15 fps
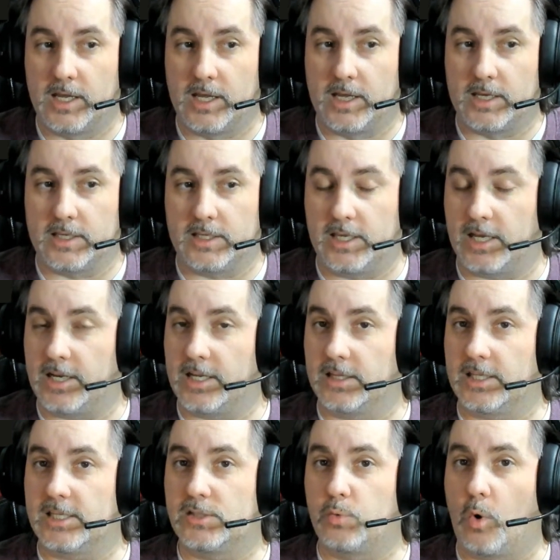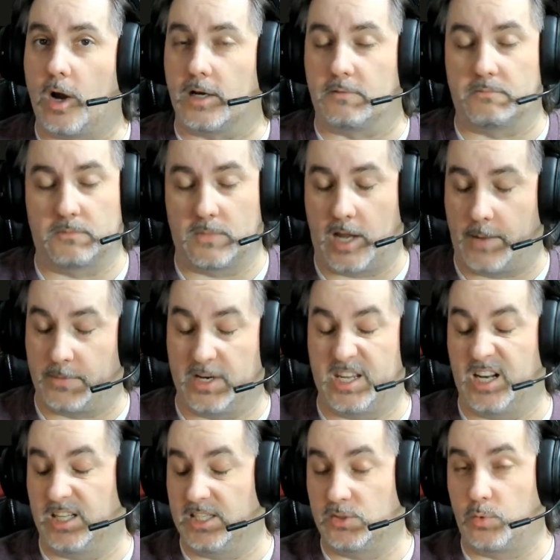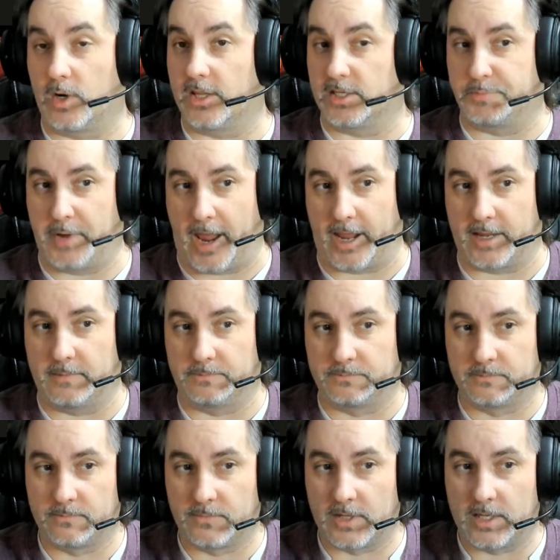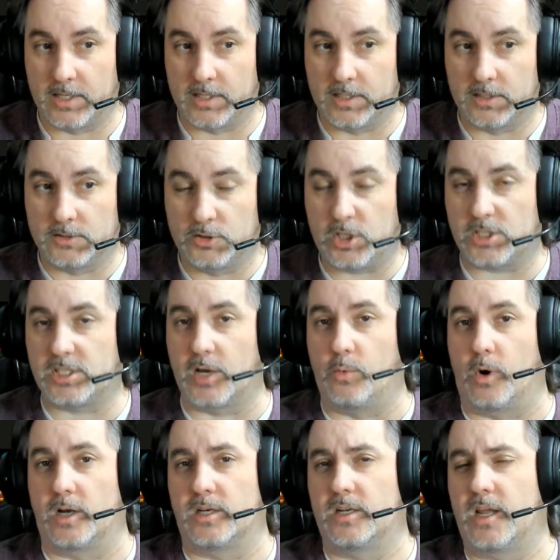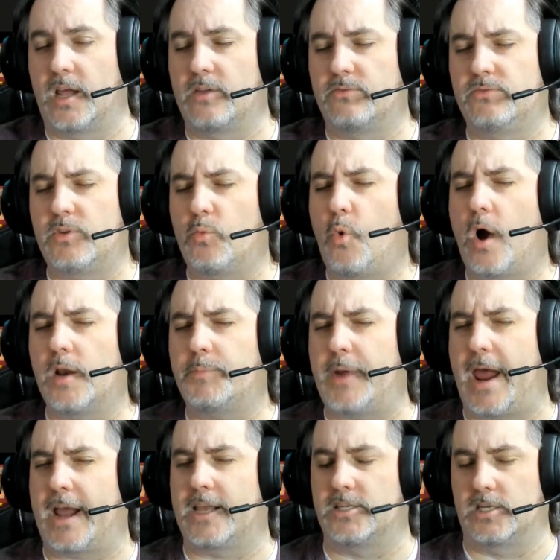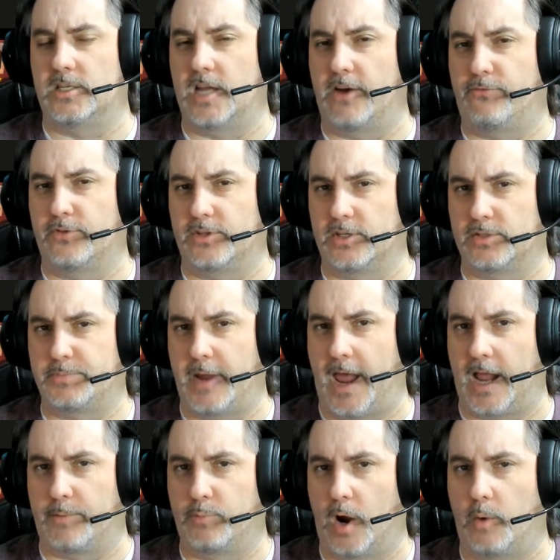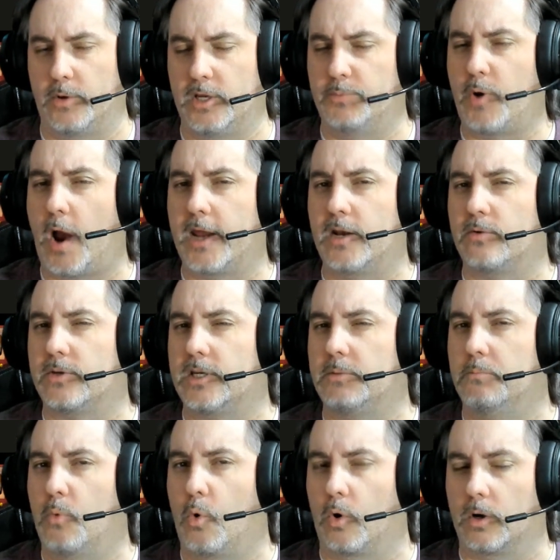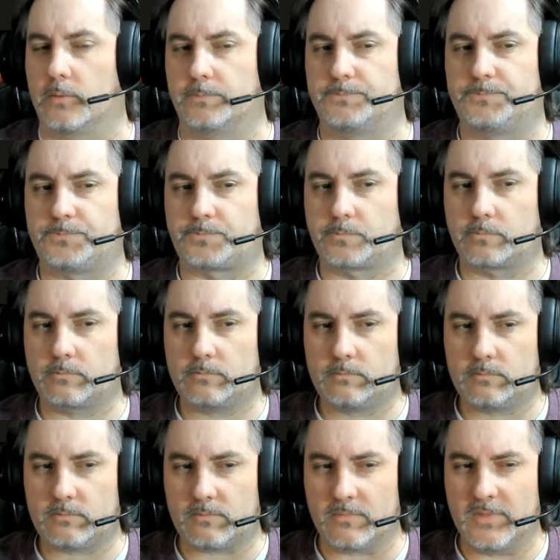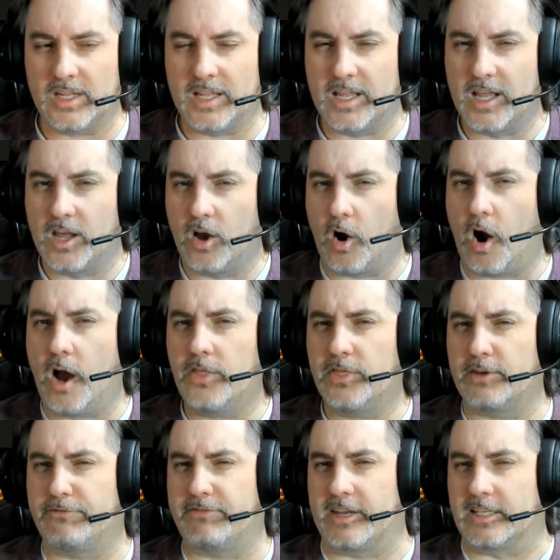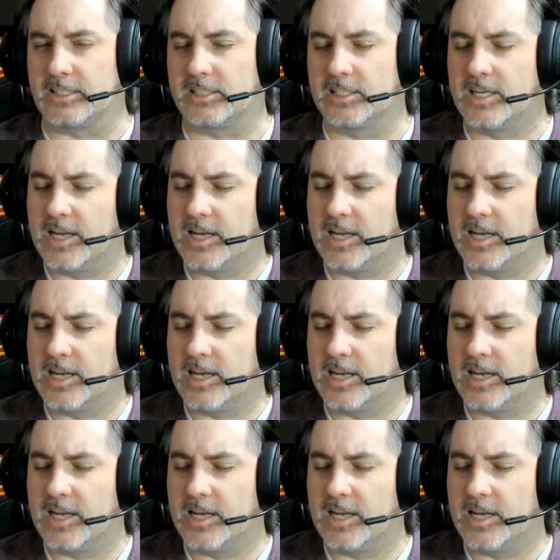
Getting at least 1. I'm going to get at least 1 of this pack. Just get 1. The 1 pack is enough with this pack, probably. You probably don't need more. On the Fence.